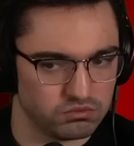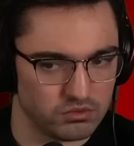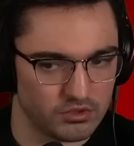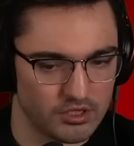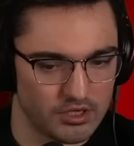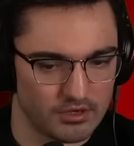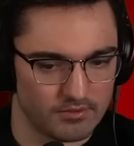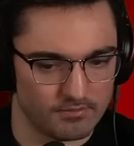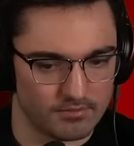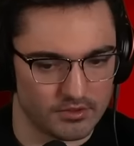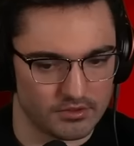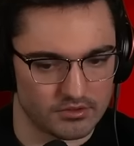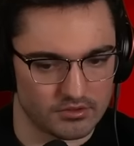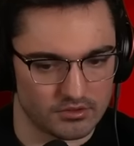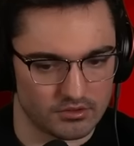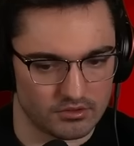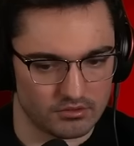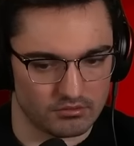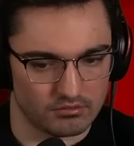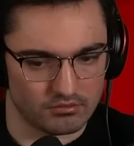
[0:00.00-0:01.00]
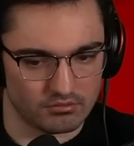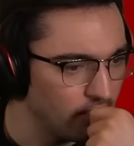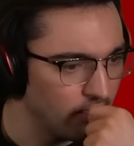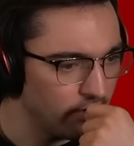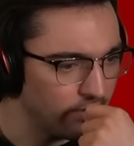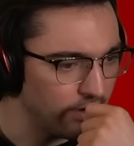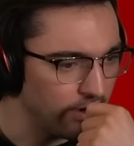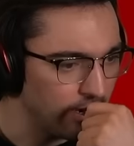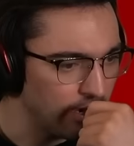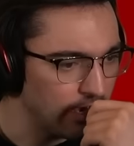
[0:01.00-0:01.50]
Yeah, that's it.
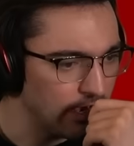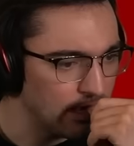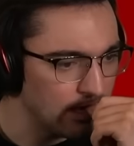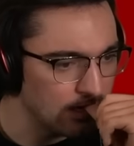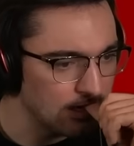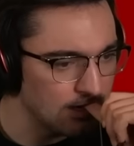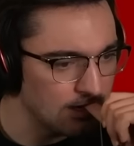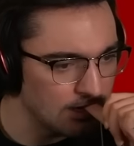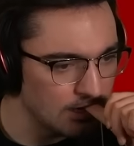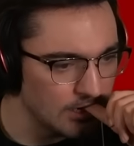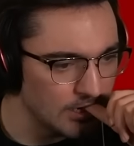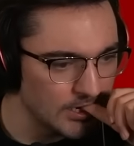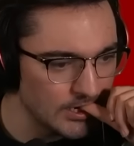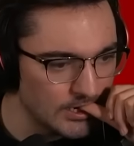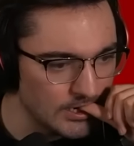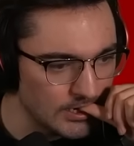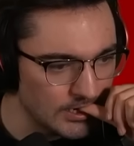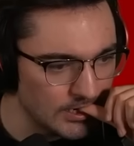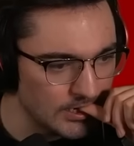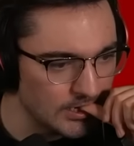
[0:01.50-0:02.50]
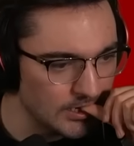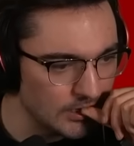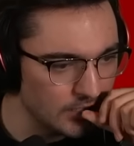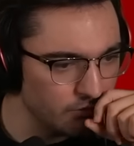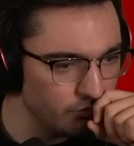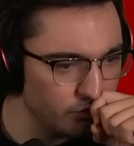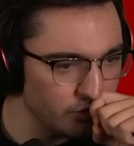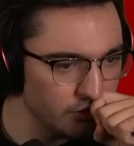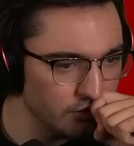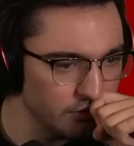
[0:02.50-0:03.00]
Alright.
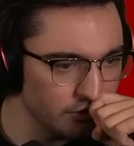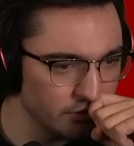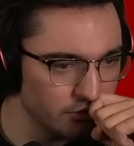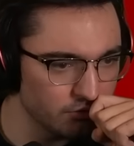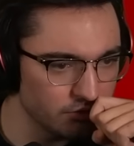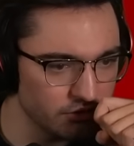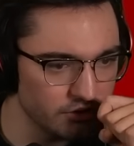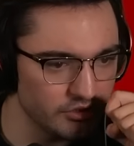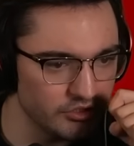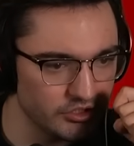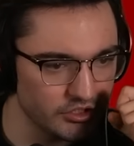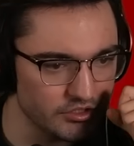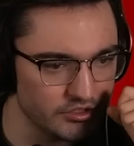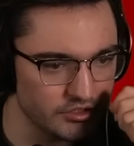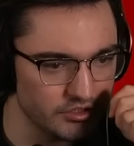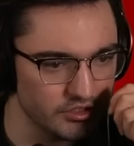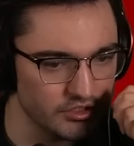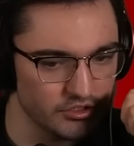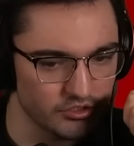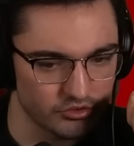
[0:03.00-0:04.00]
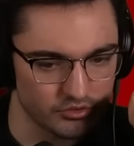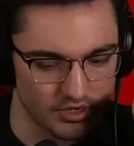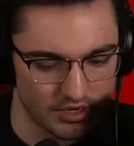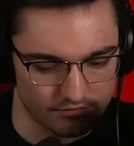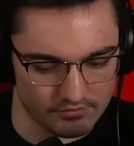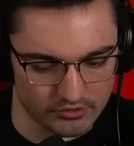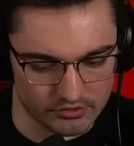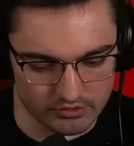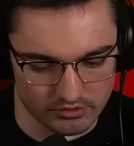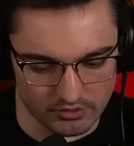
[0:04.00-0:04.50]
We literally just need a
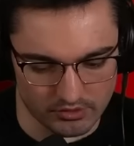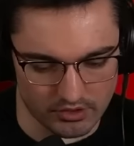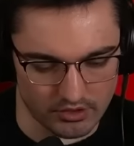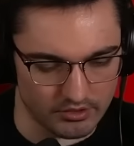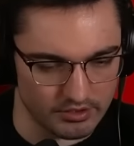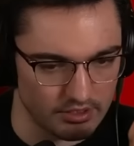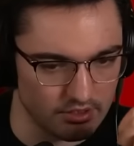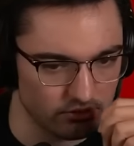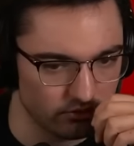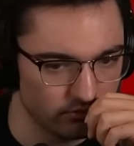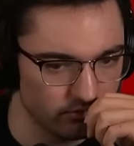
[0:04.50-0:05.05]
drafting studio now.